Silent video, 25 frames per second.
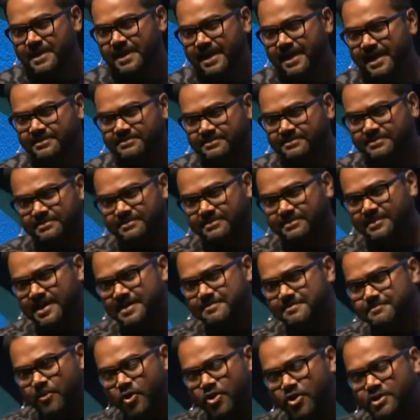It's
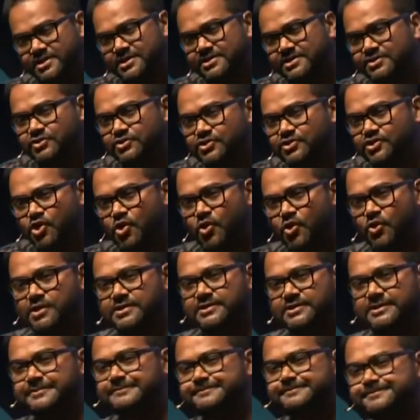important to
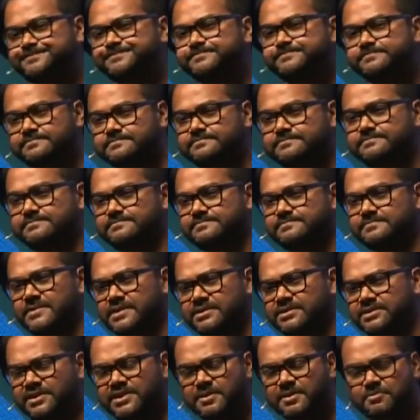note
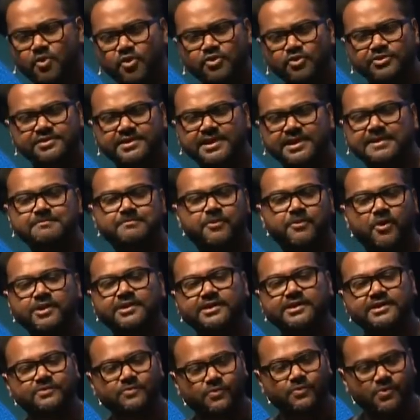the most
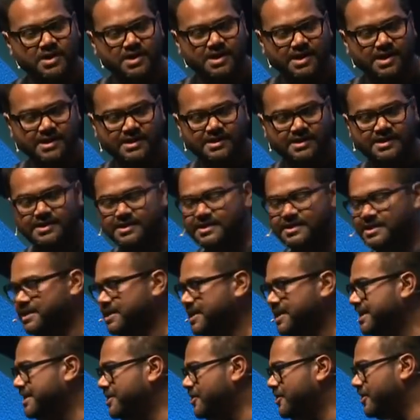important word
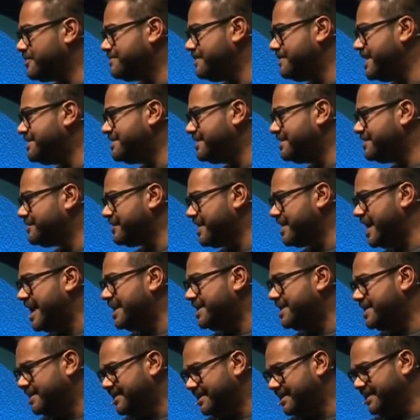in augmented
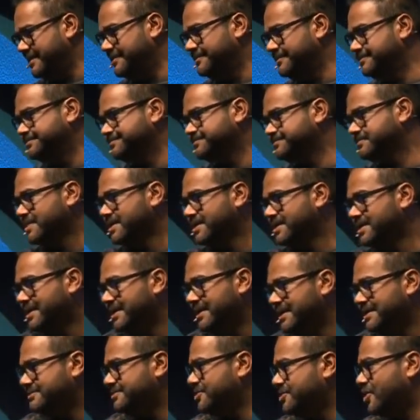reality
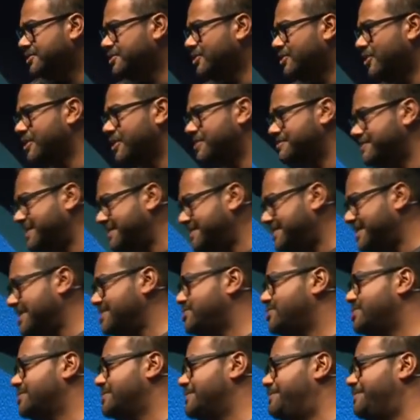is not the
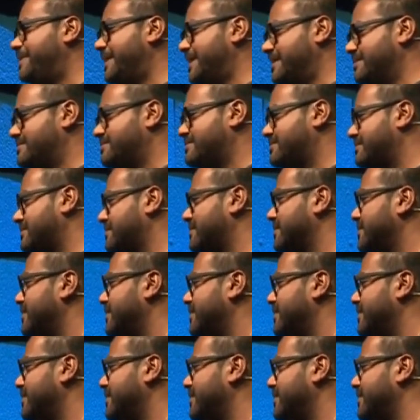augmentation piece,